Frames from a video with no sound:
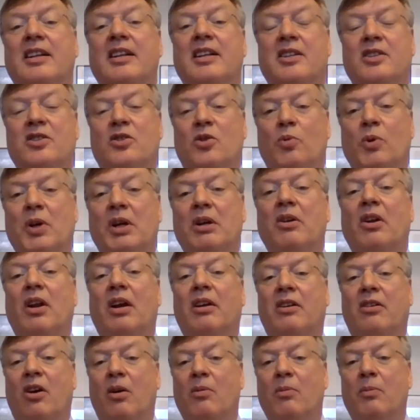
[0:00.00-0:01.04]
so we're going
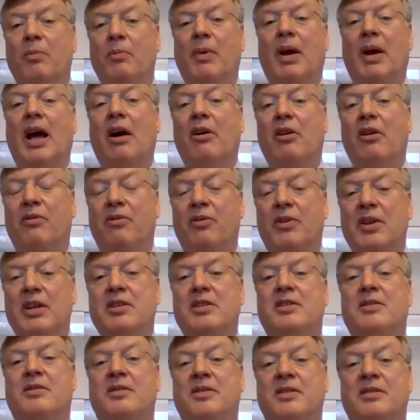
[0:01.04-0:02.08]
to come out of
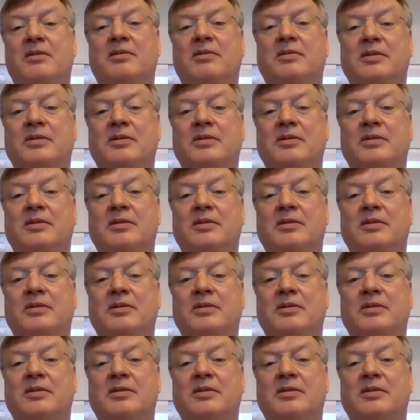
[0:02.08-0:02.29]
this,